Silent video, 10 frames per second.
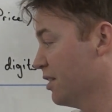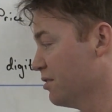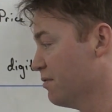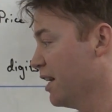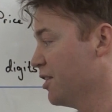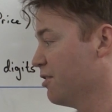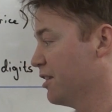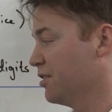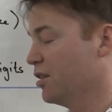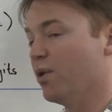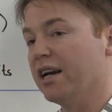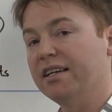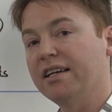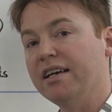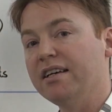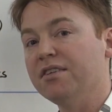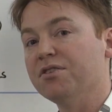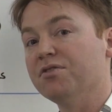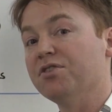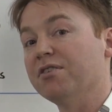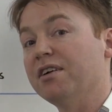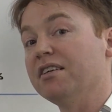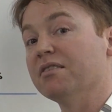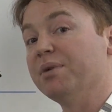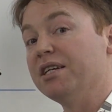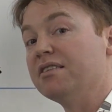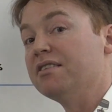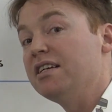delta value are actually quite key to generating the B and